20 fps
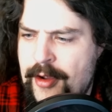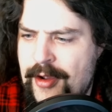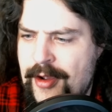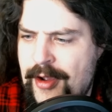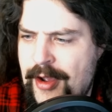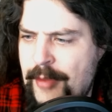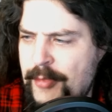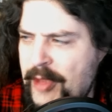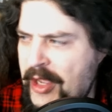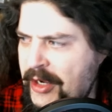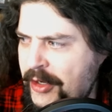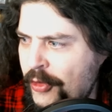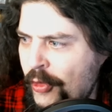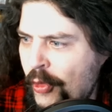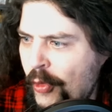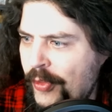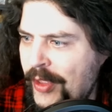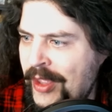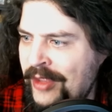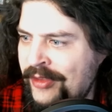I'm not going to
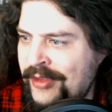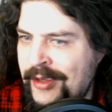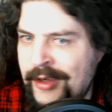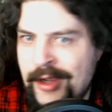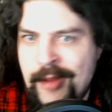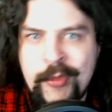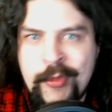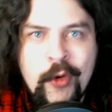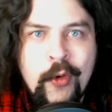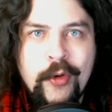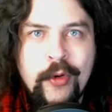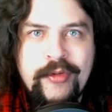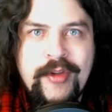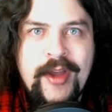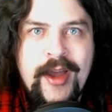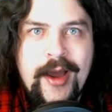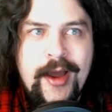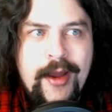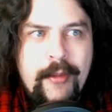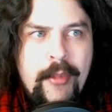hold that thing up the whole
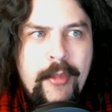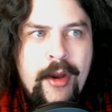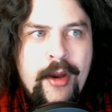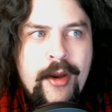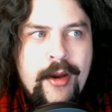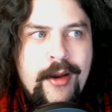time,